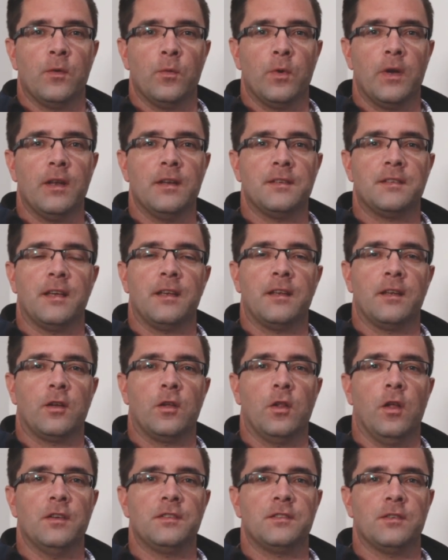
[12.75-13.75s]
we're going to take a
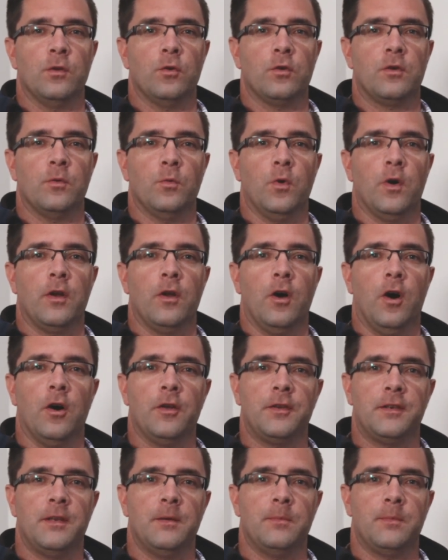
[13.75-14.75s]
closer look at what
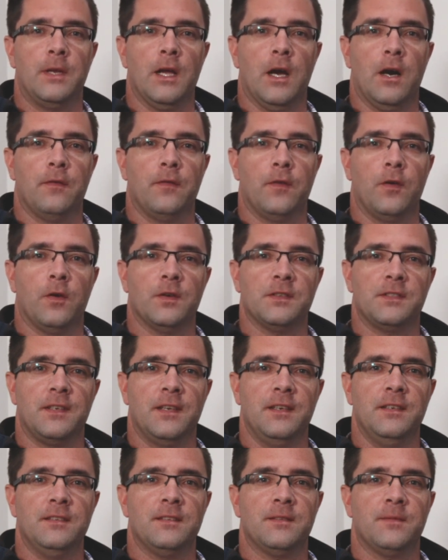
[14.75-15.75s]
hot dip
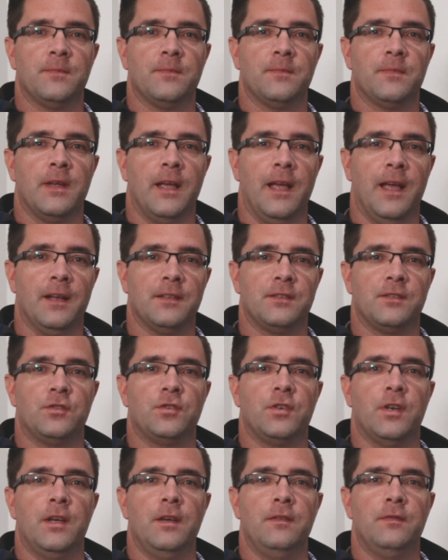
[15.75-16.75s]
galvanizing is, how it's
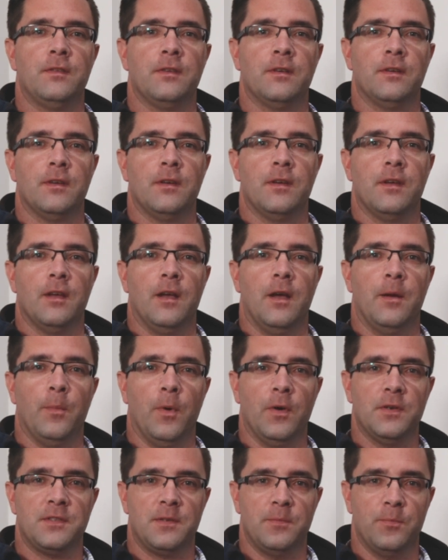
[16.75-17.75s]
achieved, and
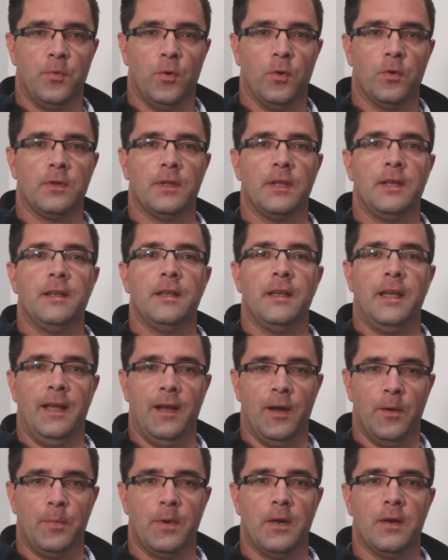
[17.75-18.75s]
most importantly, how
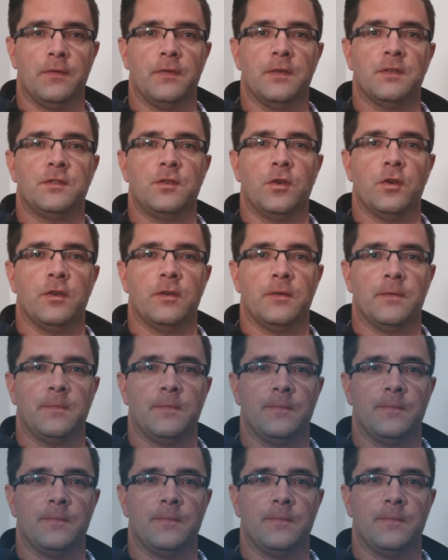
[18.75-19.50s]
it benefits you.